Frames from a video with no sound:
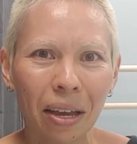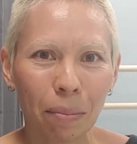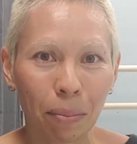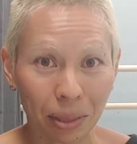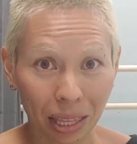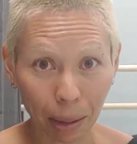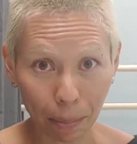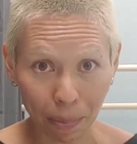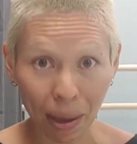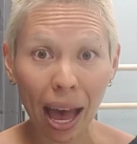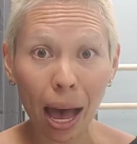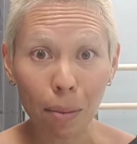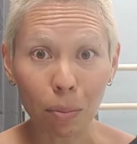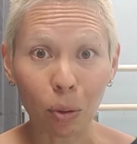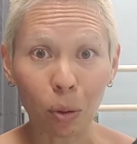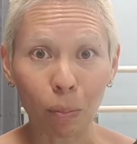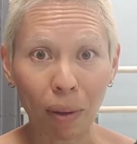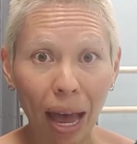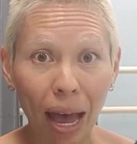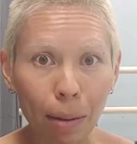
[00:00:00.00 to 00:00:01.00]
but they
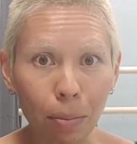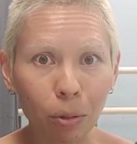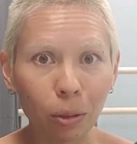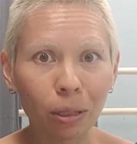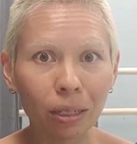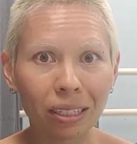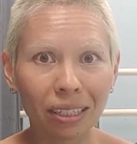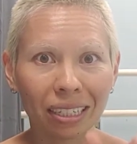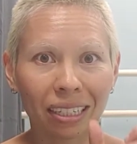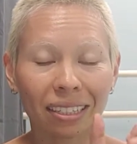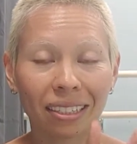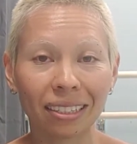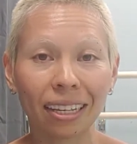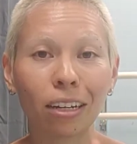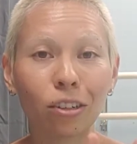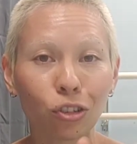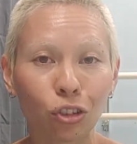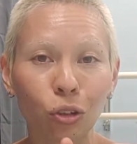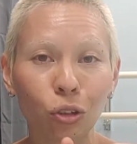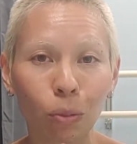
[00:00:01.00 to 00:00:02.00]
babble. Babble is an
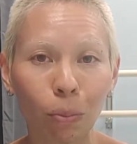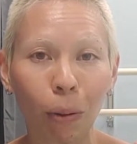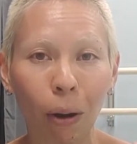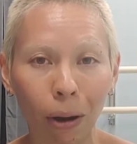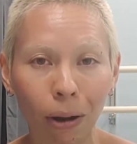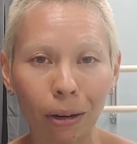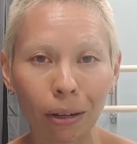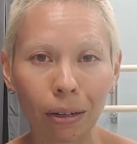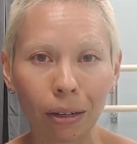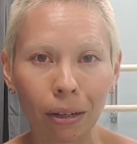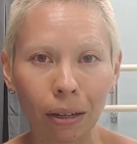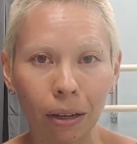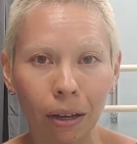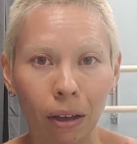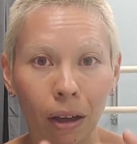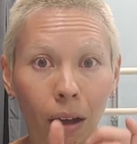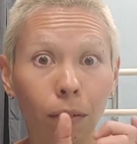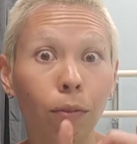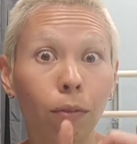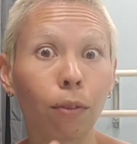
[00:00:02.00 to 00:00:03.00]
essential part
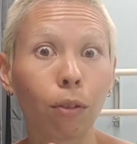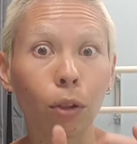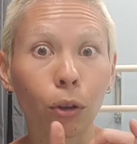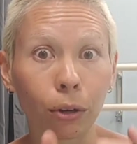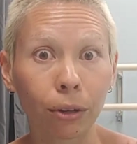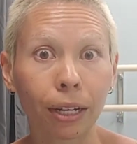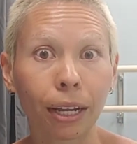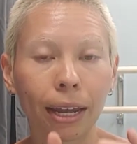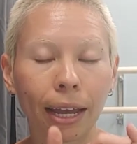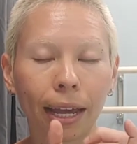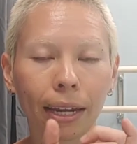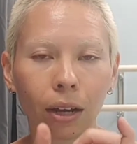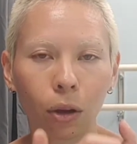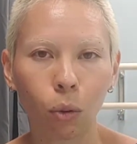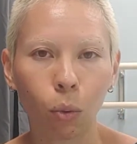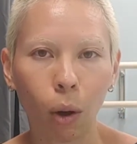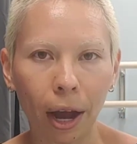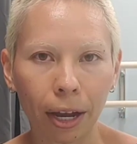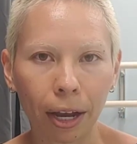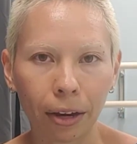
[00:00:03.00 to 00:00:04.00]
of learning and
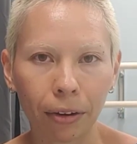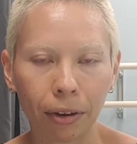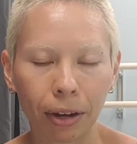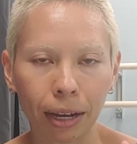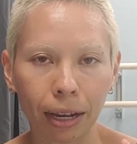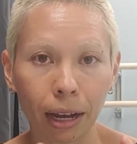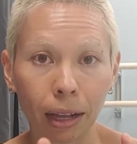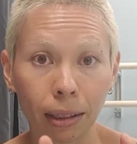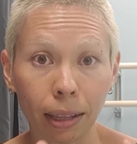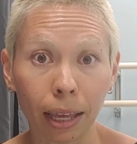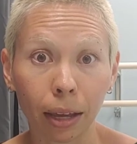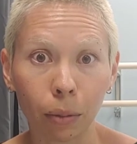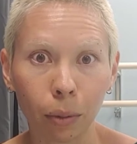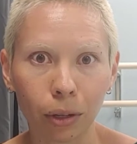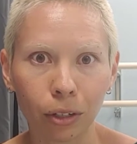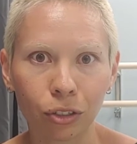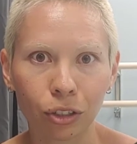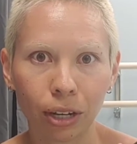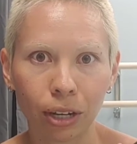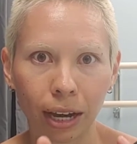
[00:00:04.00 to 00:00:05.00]
acquiring a
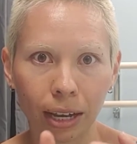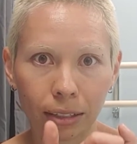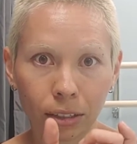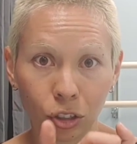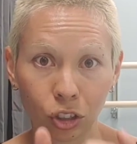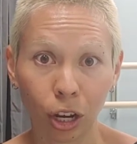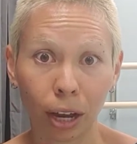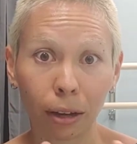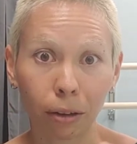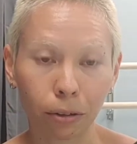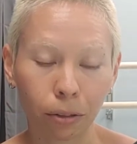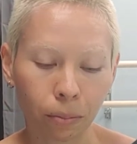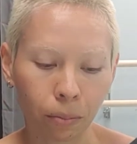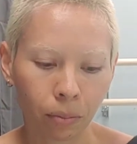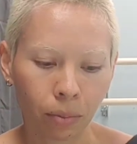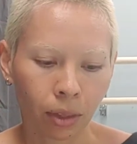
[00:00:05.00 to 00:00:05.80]
language as a child.